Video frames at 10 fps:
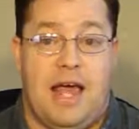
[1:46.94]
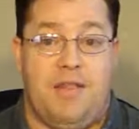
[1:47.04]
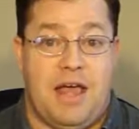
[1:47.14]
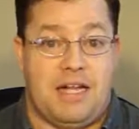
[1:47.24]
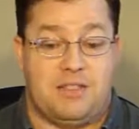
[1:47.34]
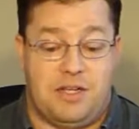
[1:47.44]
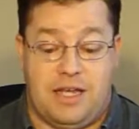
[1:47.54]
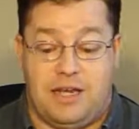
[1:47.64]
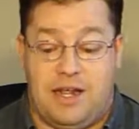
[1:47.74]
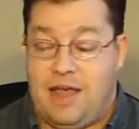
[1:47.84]
and that's
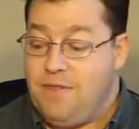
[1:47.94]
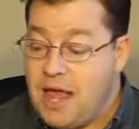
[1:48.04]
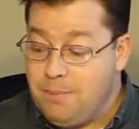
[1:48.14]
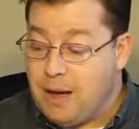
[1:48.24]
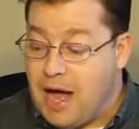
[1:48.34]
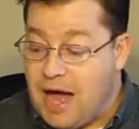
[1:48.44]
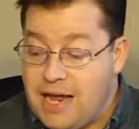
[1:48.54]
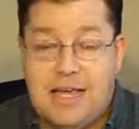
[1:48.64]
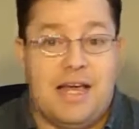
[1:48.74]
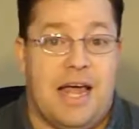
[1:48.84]
it. And then
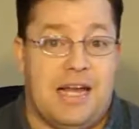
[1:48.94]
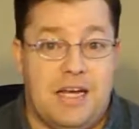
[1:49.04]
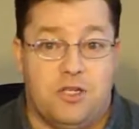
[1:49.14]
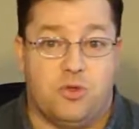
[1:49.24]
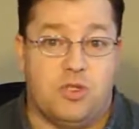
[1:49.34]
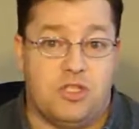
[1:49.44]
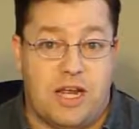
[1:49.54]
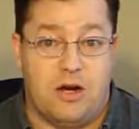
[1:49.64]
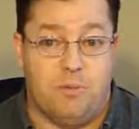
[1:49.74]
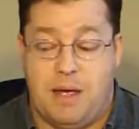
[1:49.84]
buy an industry
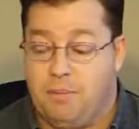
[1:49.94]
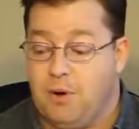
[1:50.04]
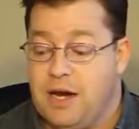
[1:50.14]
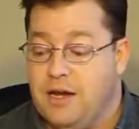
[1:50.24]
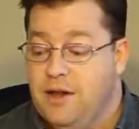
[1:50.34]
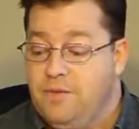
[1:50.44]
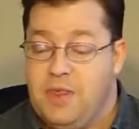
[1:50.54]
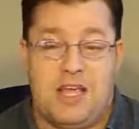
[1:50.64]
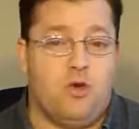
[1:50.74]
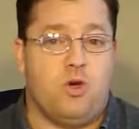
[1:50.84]
standard membrane
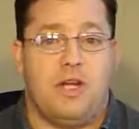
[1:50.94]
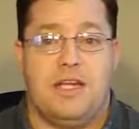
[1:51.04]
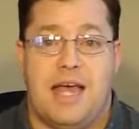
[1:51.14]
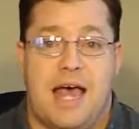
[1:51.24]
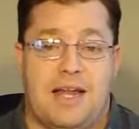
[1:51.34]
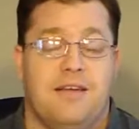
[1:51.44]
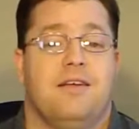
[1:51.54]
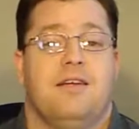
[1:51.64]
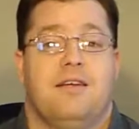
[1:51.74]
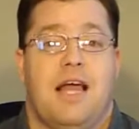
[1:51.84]
that you can get
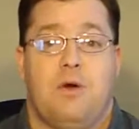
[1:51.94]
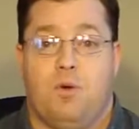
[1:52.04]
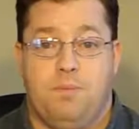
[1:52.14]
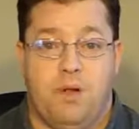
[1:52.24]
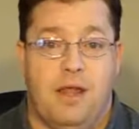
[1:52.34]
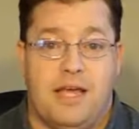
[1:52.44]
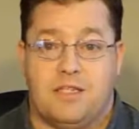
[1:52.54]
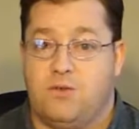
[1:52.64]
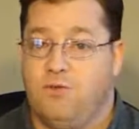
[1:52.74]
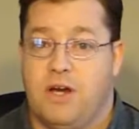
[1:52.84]
and
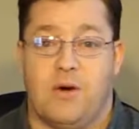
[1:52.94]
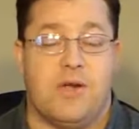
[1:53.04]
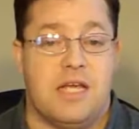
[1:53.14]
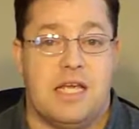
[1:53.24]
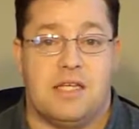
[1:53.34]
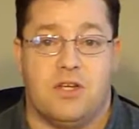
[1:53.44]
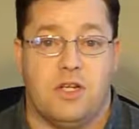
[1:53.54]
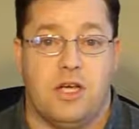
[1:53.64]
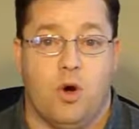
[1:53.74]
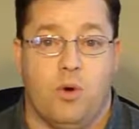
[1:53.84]
replace very
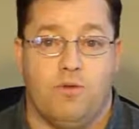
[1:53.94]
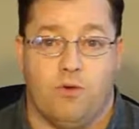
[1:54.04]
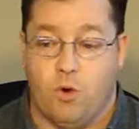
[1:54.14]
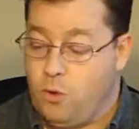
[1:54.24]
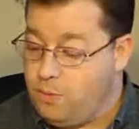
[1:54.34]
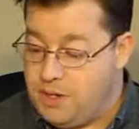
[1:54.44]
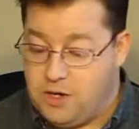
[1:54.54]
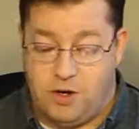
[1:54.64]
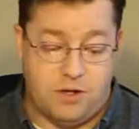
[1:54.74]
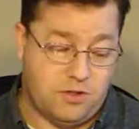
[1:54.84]
easily going forward
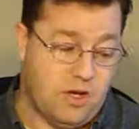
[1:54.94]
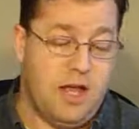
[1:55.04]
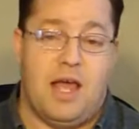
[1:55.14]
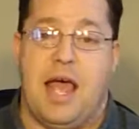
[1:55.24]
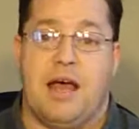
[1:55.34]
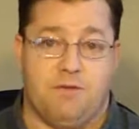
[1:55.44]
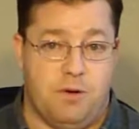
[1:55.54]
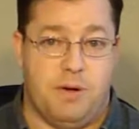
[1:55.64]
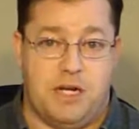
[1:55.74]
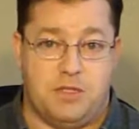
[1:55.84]
because
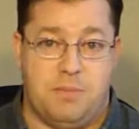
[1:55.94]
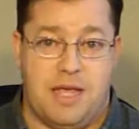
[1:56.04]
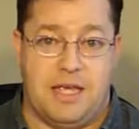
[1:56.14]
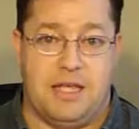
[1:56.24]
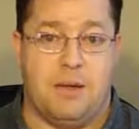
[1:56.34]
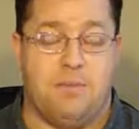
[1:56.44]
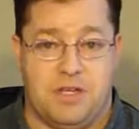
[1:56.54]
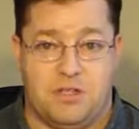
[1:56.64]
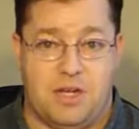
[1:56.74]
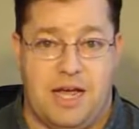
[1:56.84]
everybody's making them
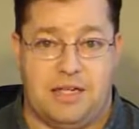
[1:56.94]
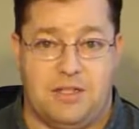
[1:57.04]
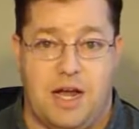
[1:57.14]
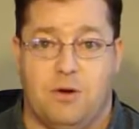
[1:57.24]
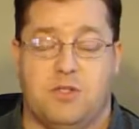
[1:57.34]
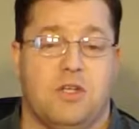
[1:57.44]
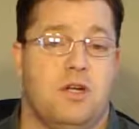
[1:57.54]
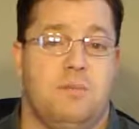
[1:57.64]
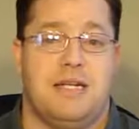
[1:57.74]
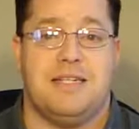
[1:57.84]
this size now. It's
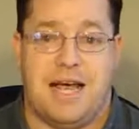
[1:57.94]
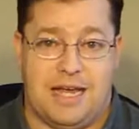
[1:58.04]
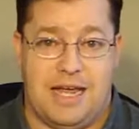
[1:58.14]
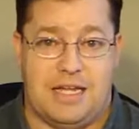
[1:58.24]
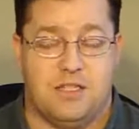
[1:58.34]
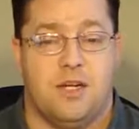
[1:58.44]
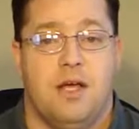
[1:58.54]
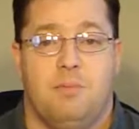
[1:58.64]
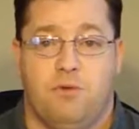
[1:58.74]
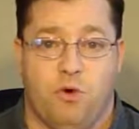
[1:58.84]
going to be decades
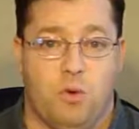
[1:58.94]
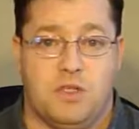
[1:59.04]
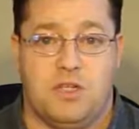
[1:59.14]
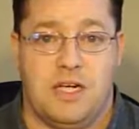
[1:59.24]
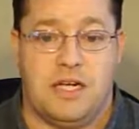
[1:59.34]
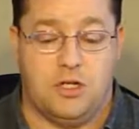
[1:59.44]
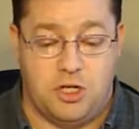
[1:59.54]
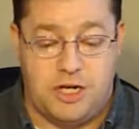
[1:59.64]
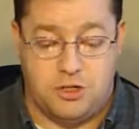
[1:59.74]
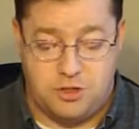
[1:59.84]
before we see any
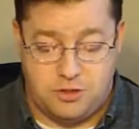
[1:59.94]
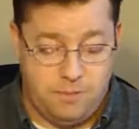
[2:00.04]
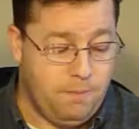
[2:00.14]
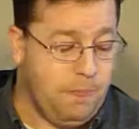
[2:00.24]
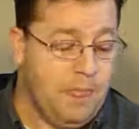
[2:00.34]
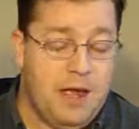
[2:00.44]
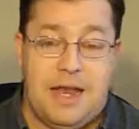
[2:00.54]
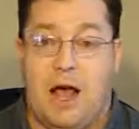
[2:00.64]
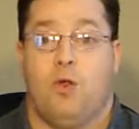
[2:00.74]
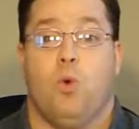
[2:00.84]
changes.
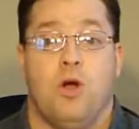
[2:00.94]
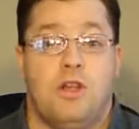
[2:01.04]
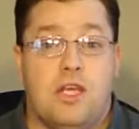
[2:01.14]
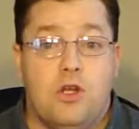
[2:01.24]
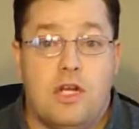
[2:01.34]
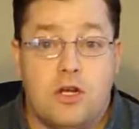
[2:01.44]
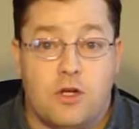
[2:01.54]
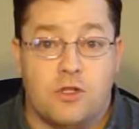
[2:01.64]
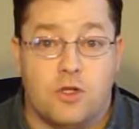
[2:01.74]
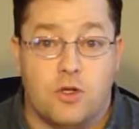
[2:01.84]
Now, the one thing you need
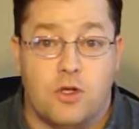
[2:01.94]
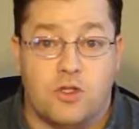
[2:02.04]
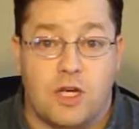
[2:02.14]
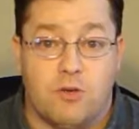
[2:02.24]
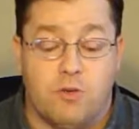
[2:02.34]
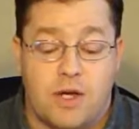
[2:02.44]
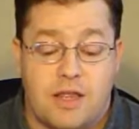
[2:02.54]
to concern yourself